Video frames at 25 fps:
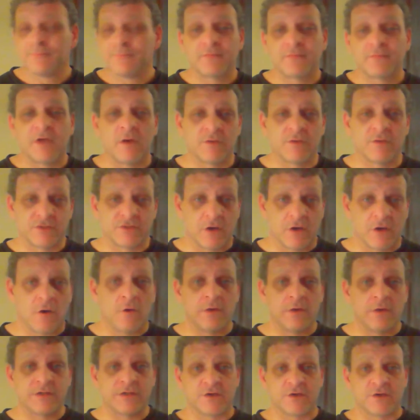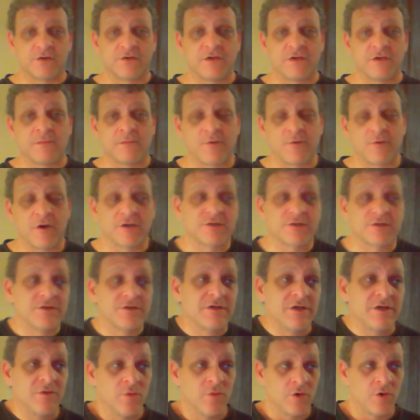I was always under the impression
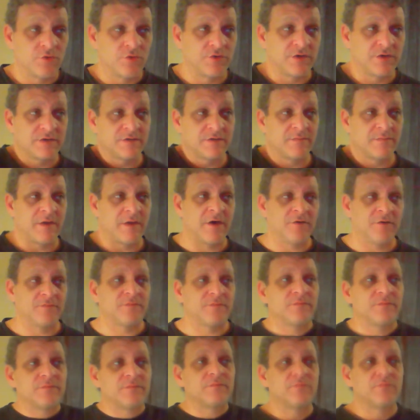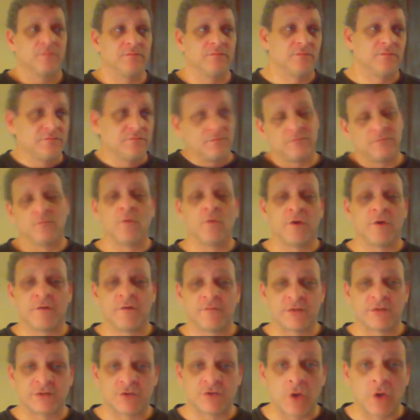he wrote this about one of
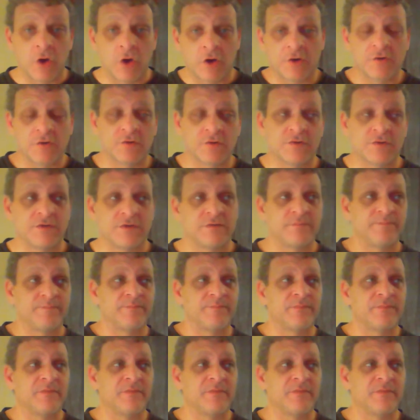his daughters,